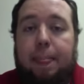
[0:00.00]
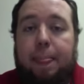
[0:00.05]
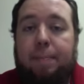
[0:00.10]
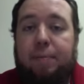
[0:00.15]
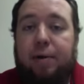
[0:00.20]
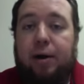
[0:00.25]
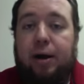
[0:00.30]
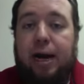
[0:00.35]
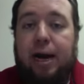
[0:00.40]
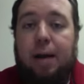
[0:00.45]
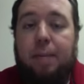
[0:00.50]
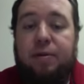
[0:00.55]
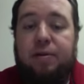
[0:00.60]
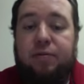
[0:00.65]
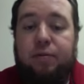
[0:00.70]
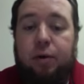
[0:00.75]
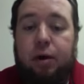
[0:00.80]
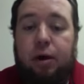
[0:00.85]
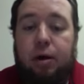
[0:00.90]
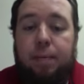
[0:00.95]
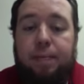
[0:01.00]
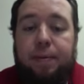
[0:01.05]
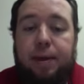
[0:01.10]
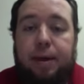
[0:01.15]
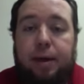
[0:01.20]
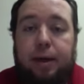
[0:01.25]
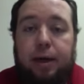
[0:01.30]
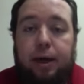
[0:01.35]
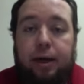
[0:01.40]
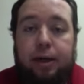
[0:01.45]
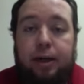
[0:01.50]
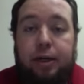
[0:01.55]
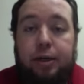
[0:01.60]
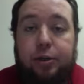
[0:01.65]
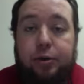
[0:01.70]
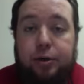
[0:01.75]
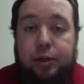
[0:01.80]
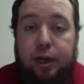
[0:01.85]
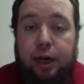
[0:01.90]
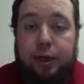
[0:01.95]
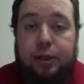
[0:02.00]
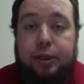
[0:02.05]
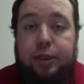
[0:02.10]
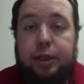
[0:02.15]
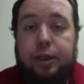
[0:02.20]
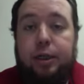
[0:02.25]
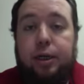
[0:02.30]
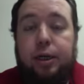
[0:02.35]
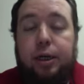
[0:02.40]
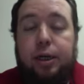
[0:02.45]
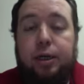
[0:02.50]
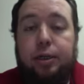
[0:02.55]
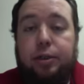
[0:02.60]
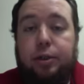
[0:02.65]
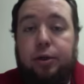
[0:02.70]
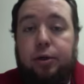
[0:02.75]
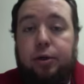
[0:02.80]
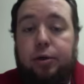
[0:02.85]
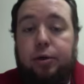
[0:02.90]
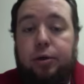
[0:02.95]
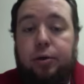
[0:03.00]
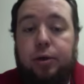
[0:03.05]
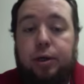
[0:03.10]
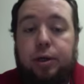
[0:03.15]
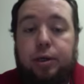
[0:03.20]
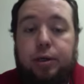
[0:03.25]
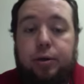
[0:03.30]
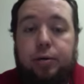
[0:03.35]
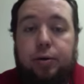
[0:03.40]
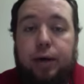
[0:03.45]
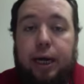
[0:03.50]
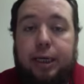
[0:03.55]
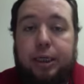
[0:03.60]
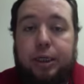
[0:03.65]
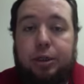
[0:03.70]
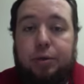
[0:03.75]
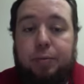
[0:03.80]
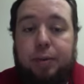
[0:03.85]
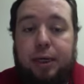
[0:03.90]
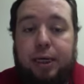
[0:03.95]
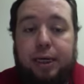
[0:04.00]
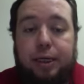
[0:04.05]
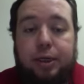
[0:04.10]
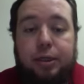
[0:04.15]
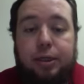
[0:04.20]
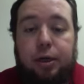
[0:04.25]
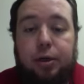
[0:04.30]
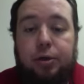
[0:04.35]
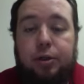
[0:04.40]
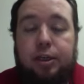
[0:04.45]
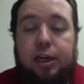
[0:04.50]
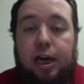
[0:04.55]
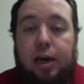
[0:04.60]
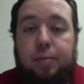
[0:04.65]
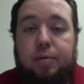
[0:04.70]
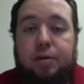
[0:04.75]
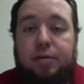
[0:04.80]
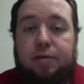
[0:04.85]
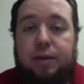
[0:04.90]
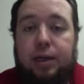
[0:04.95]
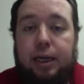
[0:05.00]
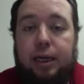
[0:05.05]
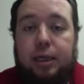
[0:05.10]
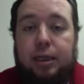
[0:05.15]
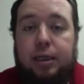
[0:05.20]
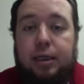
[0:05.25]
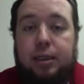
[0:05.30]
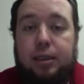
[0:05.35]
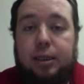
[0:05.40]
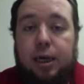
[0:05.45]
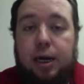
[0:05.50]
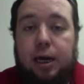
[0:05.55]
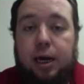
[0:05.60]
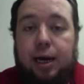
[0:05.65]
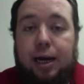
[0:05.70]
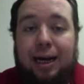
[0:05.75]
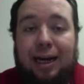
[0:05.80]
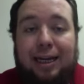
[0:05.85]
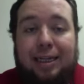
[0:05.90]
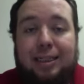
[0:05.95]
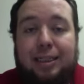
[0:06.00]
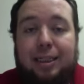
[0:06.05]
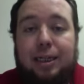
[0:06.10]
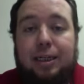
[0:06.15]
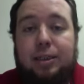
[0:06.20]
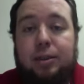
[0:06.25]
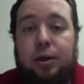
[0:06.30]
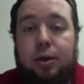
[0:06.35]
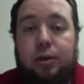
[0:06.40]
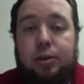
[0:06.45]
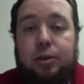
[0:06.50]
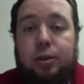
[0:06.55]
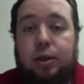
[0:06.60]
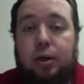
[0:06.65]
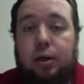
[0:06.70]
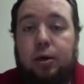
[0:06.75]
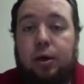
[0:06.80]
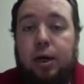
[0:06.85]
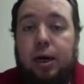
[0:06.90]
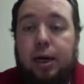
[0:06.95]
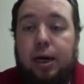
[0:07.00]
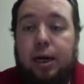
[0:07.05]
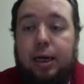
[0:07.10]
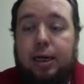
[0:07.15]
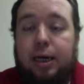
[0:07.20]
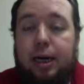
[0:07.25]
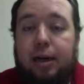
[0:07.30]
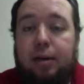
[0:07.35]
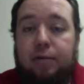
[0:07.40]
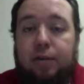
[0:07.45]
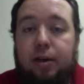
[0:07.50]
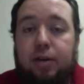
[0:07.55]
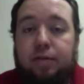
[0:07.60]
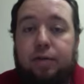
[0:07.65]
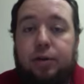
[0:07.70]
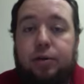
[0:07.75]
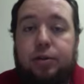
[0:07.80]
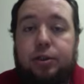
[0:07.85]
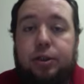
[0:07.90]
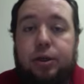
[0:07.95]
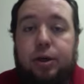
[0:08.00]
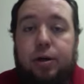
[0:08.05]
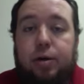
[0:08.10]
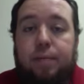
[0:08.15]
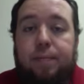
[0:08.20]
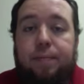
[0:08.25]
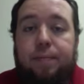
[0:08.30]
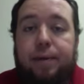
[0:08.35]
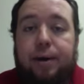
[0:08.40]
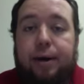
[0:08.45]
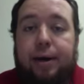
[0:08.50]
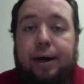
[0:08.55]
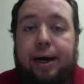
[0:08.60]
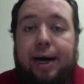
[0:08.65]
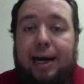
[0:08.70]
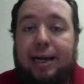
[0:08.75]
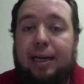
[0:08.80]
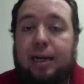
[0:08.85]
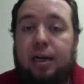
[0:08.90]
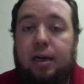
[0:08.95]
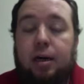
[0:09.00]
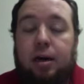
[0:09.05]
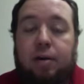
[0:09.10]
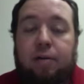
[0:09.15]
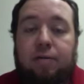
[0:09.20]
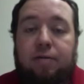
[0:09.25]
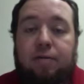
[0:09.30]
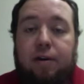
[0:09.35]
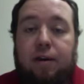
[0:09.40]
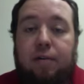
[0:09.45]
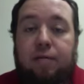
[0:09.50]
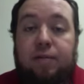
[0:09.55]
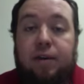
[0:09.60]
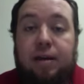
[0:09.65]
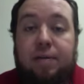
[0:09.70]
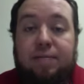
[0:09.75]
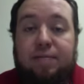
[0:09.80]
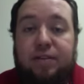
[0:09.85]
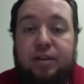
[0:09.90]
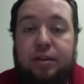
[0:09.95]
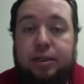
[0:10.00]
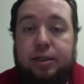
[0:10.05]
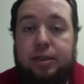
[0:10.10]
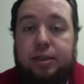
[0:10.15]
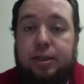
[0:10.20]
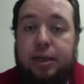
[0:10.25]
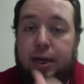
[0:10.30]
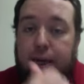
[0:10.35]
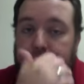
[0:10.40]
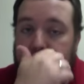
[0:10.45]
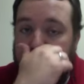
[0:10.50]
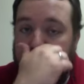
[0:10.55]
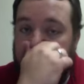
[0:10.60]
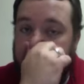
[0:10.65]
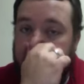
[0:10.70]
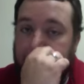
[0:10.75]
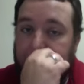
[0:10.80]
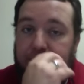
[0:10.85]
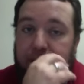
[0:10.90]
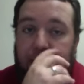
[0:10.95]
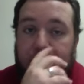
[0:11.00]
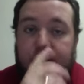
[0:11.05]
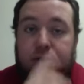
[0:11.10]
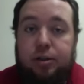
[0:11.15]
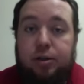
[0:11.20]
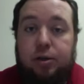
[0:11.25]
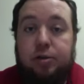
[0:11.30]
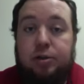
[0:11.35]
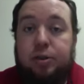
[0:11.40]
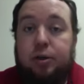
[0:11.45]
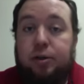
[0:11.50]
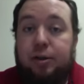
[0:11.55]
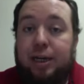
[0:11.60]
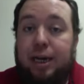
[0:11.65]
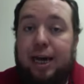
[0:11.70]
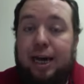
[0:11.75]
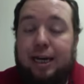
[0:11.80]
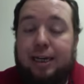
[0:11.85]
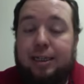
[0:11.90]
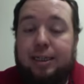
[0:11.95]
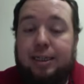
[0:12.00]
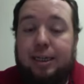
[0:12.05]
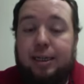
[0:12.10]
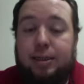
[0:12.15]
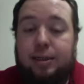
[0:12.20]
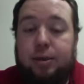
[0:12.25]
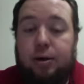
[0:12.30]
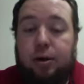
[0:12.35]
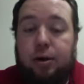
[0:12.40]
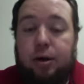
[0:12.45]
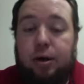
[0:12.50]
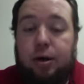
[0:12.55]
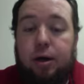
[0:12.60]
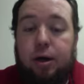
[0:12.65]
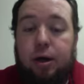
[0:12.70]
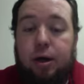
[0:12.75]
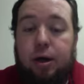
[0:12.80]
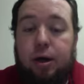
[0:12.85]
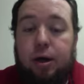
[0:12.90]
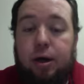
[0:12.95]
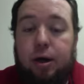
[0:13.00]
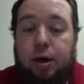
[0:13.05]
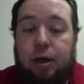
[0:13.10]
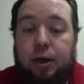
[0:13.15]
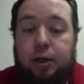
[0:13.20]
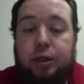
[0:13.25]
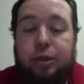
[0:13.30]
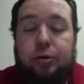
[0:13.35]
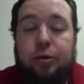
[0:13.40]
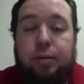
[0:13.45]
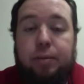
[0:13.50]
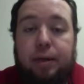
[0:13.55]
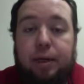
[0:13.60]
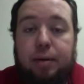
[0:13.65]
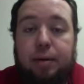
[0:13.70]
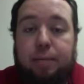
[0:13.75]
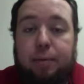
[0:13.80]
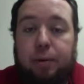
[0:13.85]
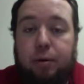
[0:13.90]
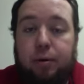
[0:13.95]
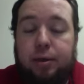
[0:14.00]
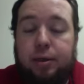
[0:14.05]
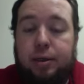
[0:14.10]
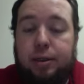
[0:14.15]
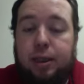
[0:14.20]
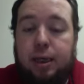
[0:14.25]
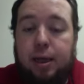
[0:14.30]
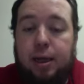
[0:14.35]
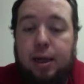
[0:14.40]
perhaps from an introduction to direct speech, those types of things. Accents also kind of give you some idea of emphasis as well. So certainly accents are extremely important.